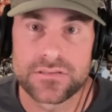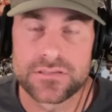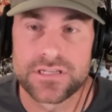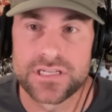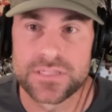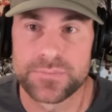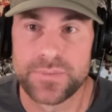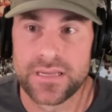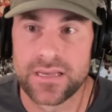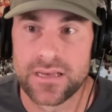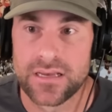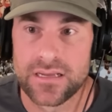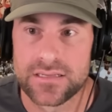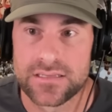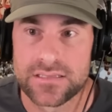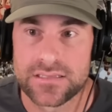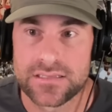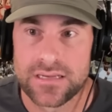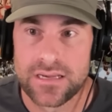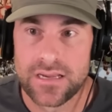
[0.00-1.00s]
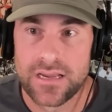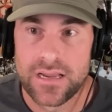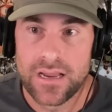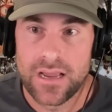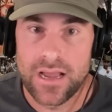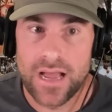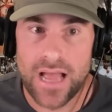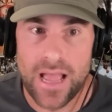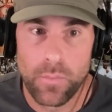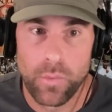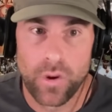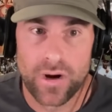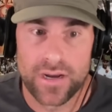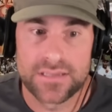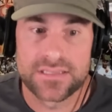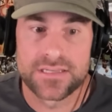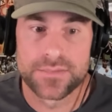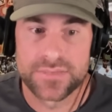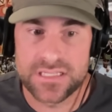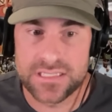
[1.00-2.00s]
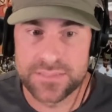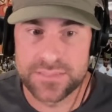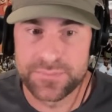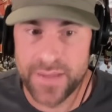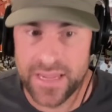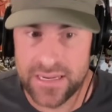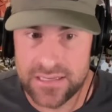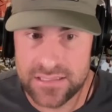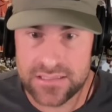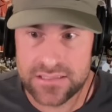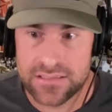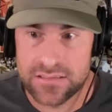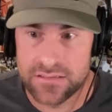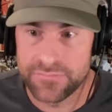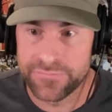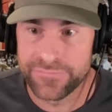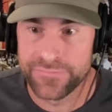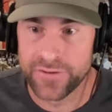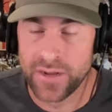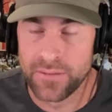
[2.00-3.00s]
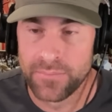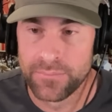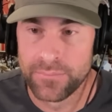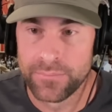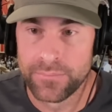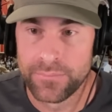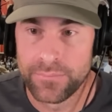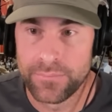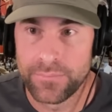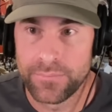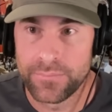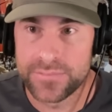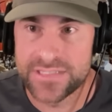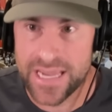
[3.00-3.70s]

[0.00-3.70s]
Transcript: just because I wanted some space from